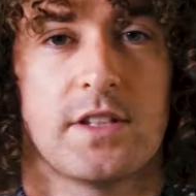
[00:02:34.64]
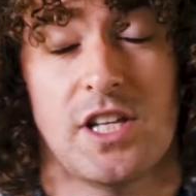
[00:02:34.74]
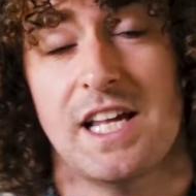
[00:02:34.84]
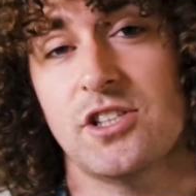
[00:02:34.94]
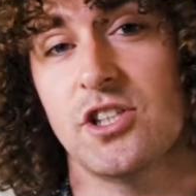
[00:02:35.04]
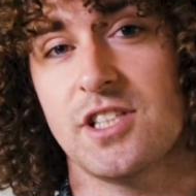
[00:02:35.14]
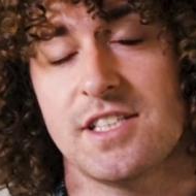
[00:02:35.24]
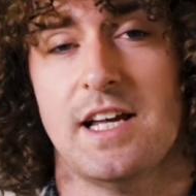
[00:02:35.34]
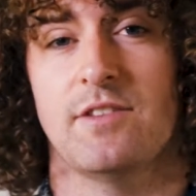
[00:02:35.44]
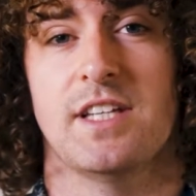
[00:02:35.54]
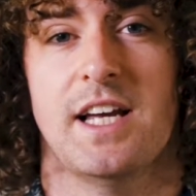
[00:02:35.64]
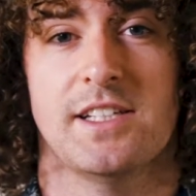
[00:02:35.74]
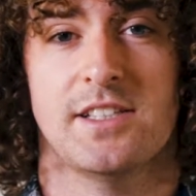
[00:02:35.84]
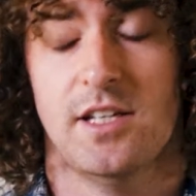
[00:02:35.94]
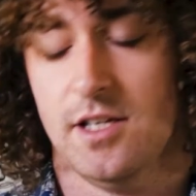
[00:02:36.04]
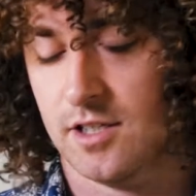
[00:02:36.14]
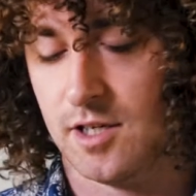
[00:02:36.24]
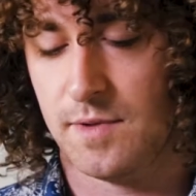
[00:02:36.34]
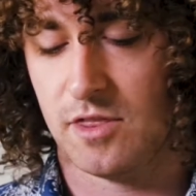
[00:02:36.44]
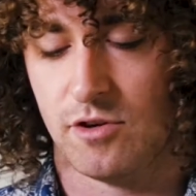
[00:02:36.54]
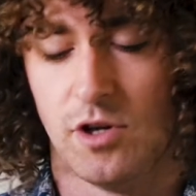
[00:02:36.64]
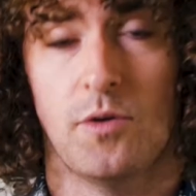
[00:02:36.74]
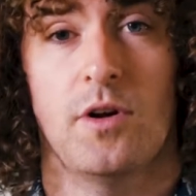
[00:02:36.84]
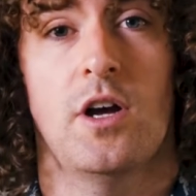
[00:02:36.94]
So that's just a sound test coming through.